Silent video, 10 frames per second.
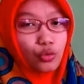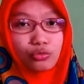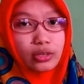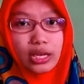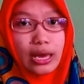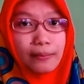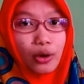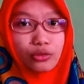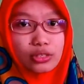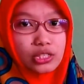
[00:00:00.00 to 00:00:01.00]
not only
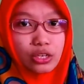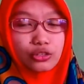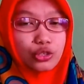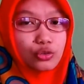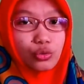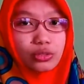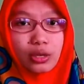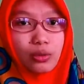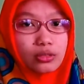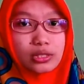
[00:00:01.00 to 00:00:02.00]
about the skills, not
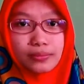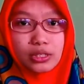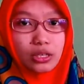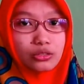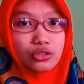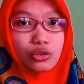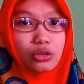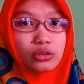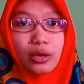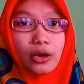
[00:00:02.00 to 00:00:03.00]
only about the sub-skills, not
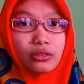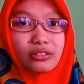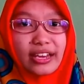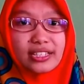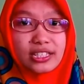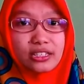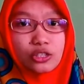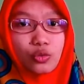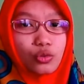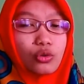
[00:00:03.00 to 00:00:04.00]
only about the
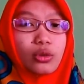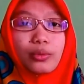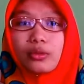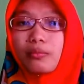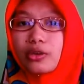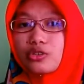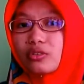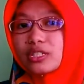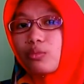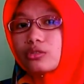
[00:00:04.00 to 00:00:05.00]
lessons, not only about the
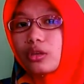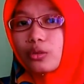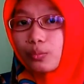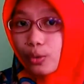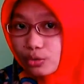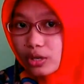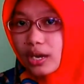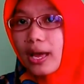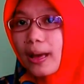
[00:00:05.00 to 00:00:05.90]
materials found on the book,